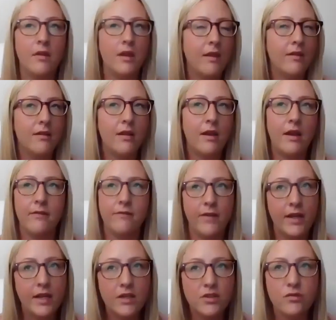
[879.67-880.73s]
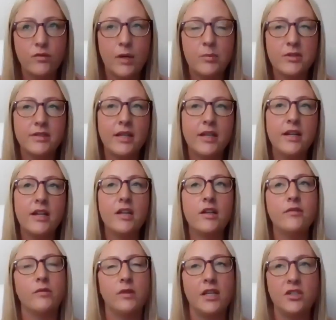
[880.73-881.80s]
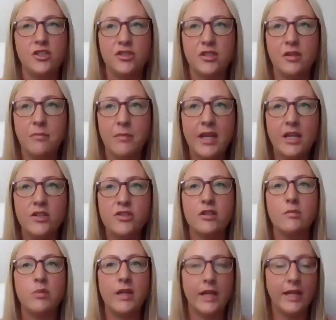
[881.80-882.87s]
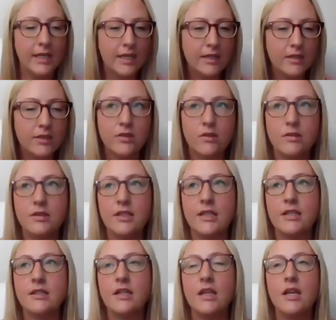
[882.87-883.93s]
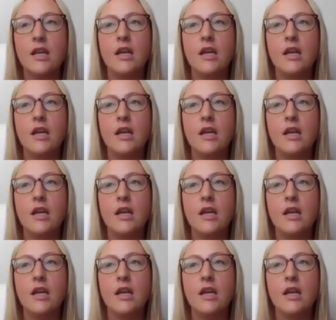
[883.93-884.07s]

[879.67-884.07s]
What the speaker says: in a financial representative, relationship manager, planning consultant.